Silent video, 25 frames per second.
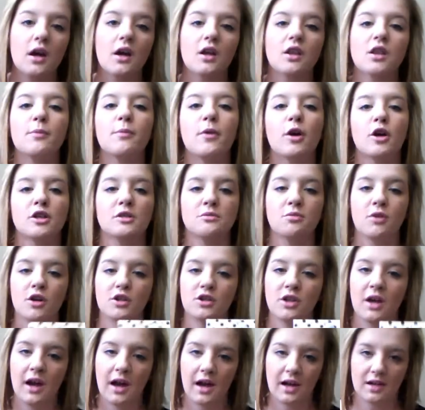The Mod Podge
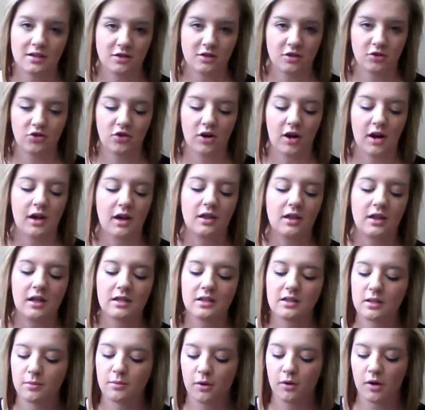has to dry.
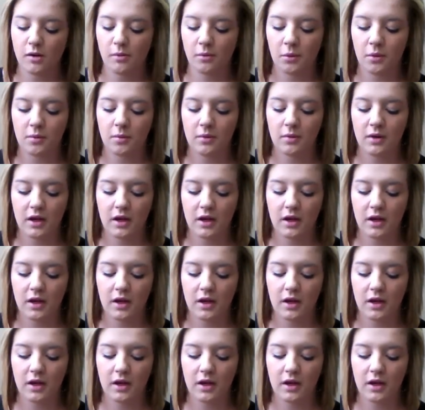That's the problem.